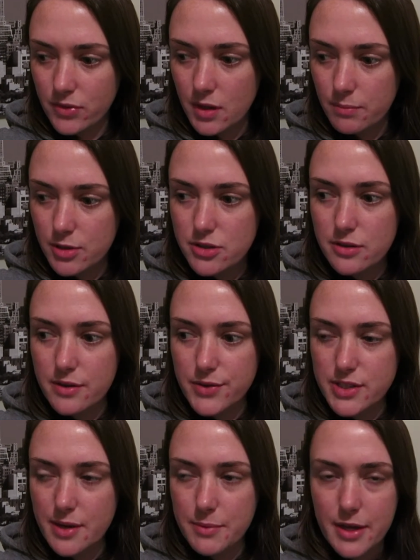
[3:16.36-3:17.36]
pretty sure there
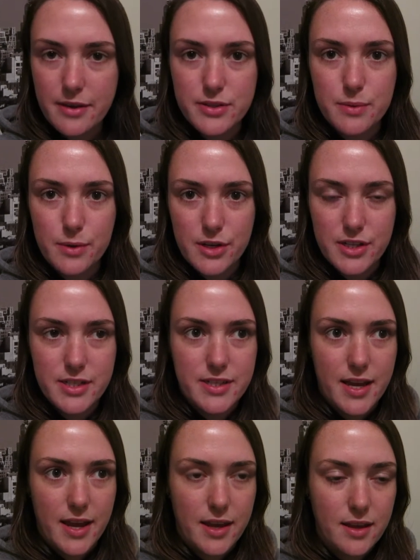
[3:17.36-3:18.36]
was something else I wanted to
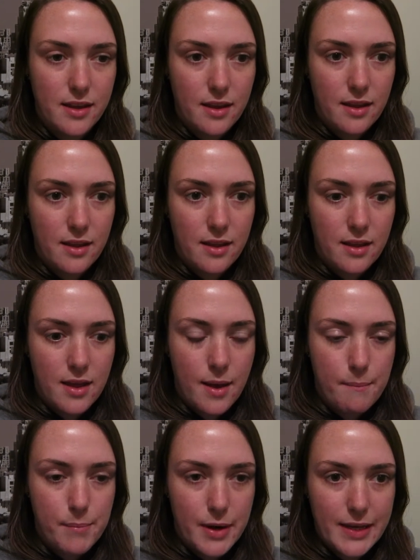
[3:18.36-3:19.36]
say,
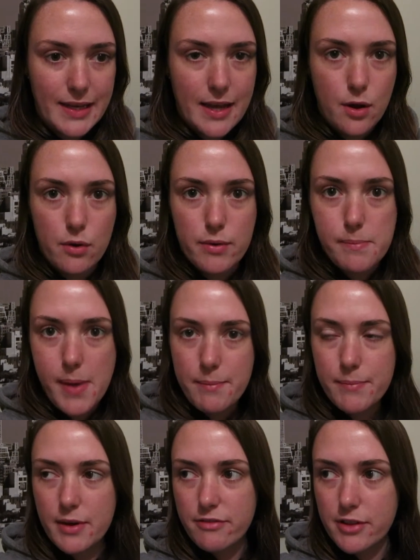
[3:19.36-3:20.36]
but I cannot
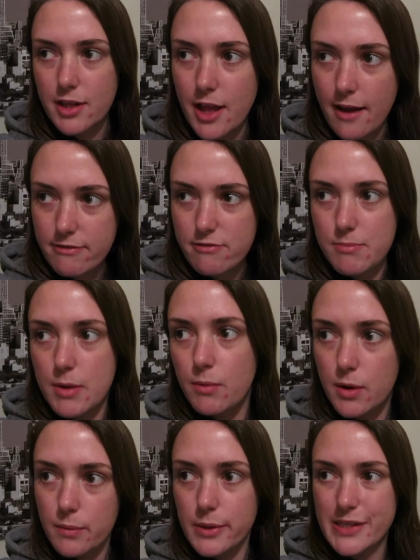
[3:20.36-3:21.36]
remember for the life of me
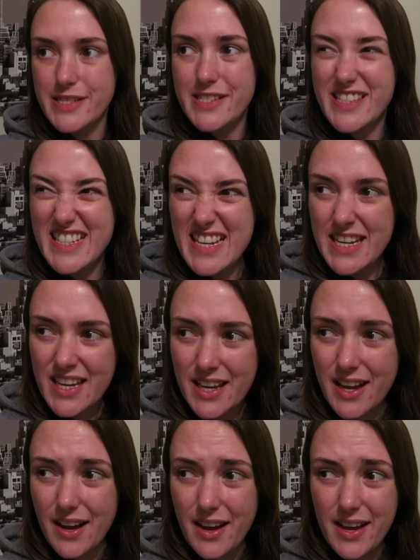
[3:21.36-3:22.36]
what it was.
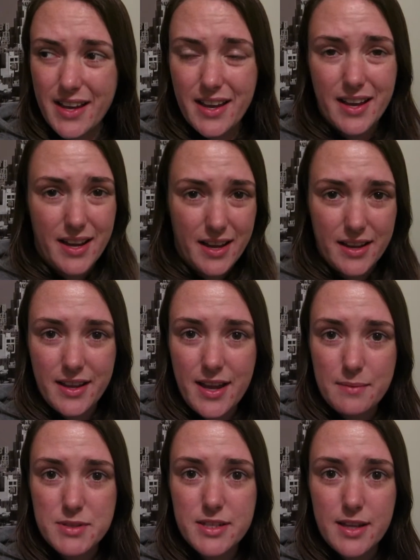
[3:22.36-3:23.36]
I
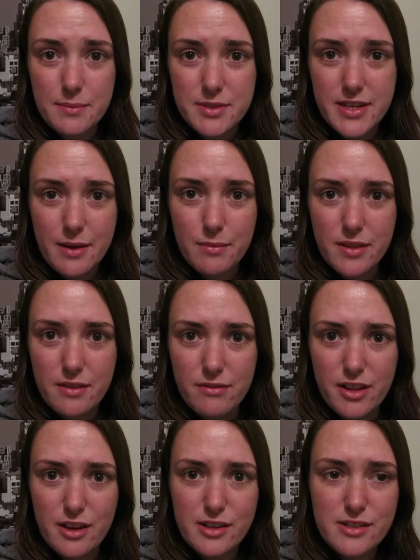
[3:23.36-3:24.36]
am still up to date with the
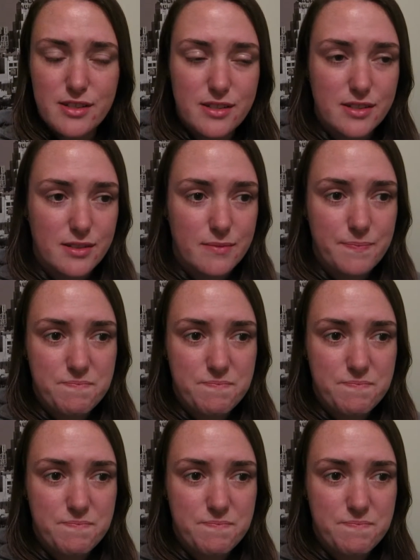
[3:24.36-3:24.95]
vlogs.